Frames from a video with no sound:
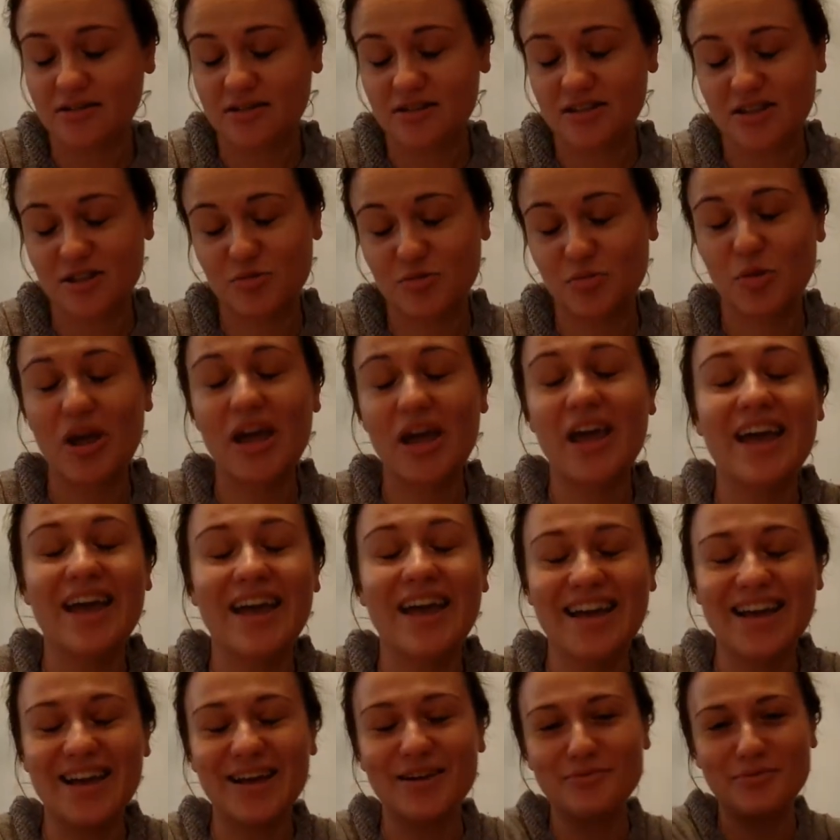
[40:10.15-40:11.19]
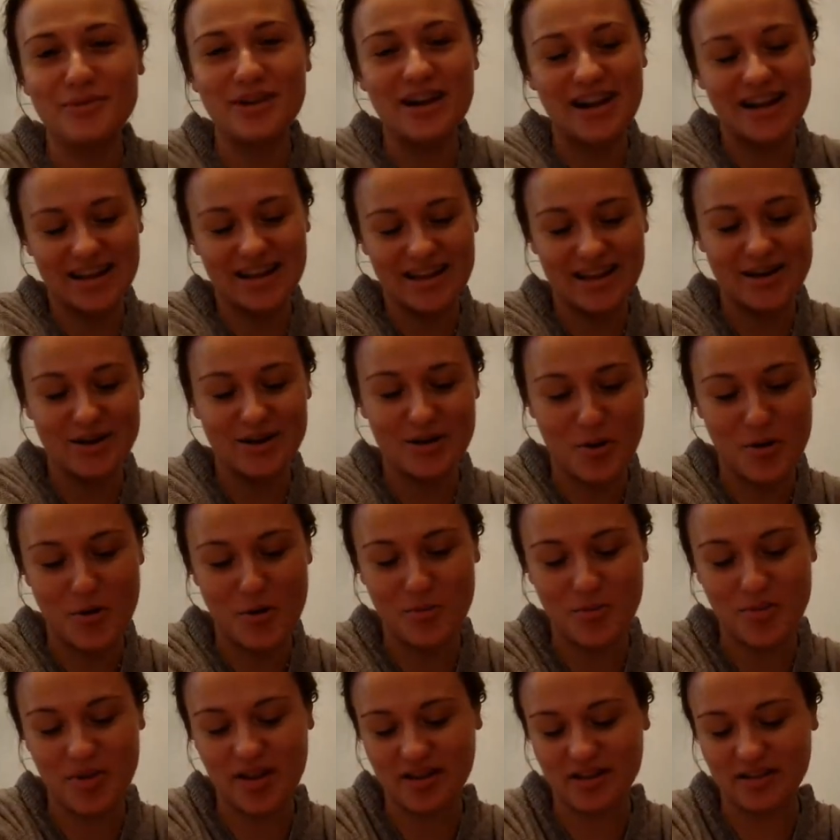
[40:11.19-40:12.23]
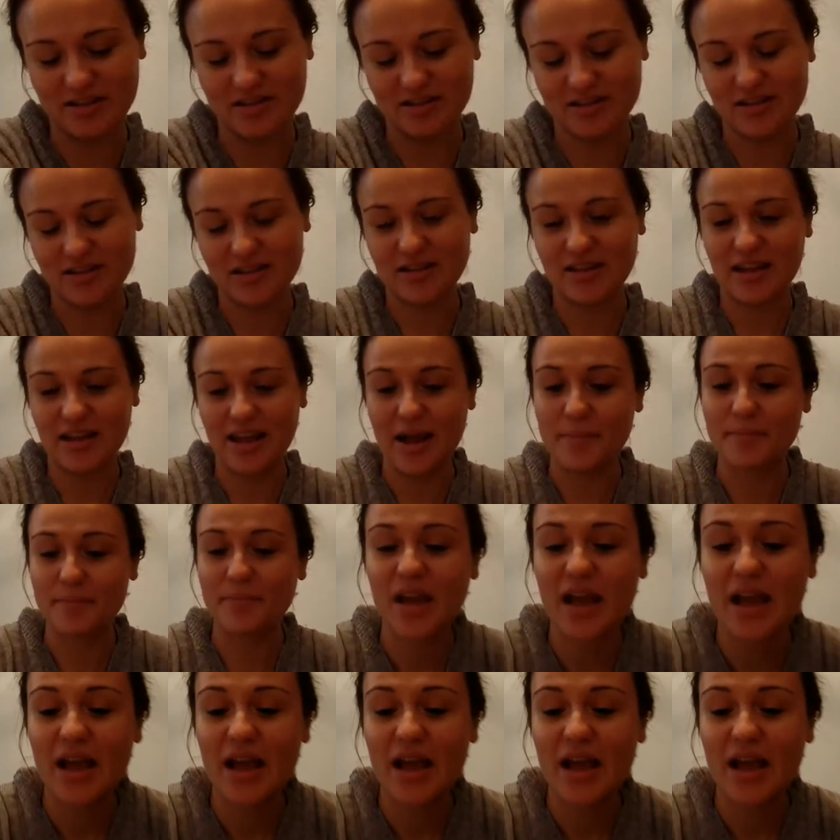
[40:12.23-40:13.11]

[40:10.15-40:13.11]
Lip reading: speaking when I get home. And yeah.